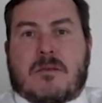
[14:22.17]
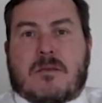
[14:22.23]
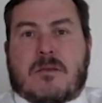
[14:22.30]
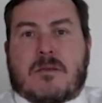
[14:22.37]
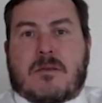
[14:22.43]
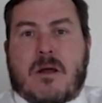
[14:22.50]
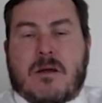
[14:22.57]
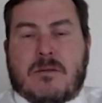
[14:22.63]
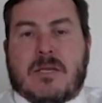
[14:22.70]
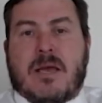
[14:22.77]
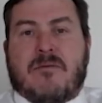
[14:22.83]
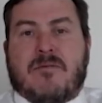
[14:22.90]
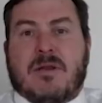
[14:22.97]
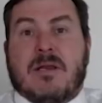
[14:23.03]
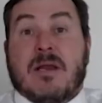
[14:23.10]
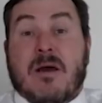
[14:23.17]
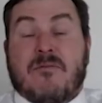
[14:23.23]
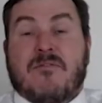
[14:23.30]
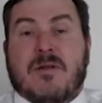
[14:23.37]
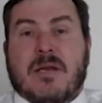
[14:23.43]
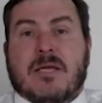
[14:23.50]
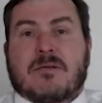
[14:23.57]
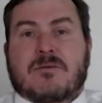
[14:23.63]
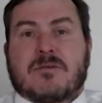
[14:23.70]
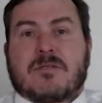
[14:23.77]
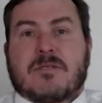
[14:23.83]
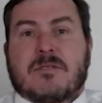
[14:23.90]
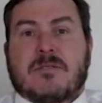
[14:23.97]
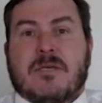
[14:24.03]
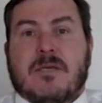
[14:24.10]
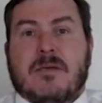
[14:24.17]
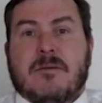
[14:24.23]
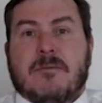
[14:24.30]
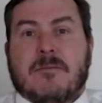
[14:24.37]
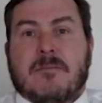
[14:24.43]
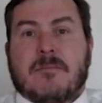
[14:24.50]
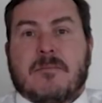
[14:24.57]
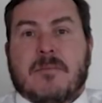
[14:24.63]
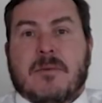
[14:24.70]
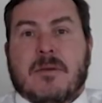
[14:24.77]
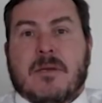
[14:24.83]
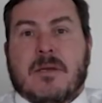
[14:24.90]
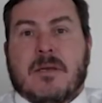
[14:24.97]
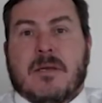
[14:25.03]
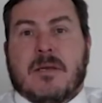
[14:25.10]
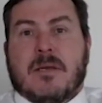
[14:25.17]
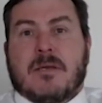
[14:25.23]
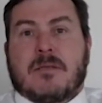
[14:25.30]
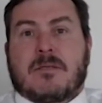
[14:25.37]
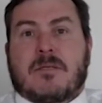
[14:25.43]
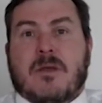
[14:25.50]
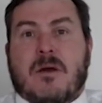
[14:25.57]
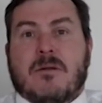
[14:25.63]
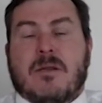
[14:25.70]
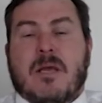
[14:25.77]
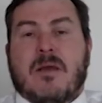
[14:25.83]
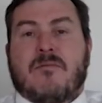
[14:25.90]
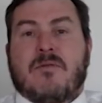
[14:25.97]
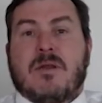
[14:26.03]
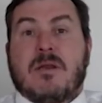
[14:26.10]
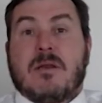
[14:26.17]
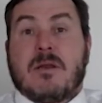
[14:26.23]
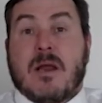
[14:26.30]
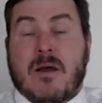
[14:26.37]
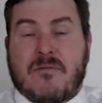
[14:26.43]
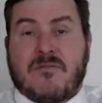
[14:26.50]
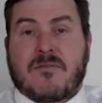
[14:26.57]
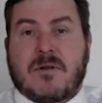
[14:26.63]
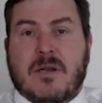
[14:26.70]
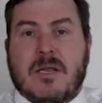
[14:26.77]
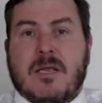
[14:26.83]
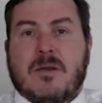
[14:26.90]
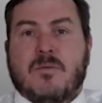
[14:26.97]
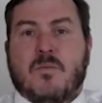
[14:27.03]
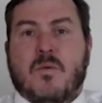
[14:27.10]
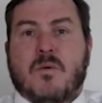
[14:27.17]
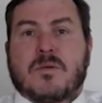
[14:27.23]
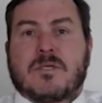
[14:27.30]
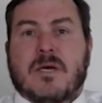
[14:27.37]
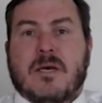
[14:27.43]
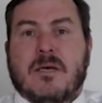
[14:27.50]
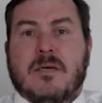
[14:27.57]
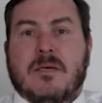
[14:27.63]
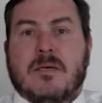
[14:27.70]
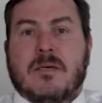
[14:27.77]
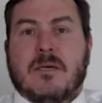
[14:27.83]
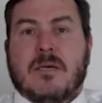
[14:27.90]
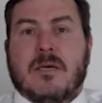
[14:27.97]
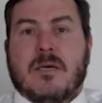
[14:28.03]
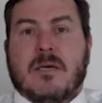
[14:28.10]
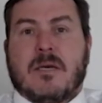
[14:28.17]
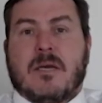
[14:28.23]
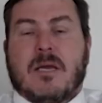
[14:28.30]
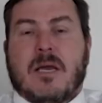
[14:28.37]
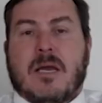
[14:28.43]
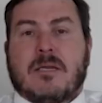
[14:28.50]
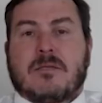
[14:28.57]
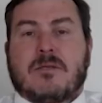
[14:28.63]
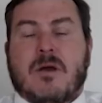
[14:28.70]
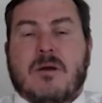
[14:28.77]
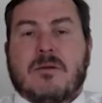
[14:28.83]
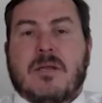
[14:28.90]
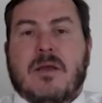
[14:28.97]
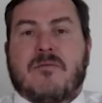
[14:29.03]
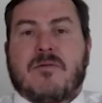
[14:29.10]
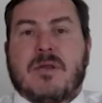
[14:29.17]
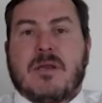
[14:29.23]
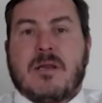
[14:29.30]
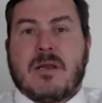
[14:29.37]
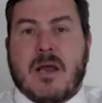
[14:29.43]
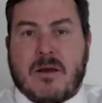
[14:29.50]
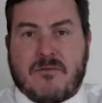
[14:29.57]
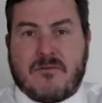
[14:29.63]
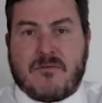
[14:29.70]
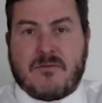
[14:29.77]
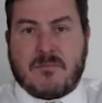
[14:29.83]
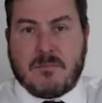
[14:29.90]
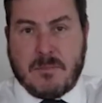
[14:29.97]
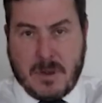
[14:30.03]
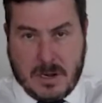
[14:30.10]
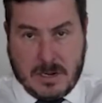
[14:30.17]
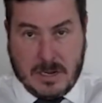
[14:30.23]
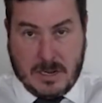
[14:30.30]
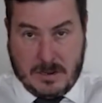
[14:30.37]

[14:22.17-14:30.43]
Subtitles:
don't have enough electricity, don't have enough clean water, and don't have enough money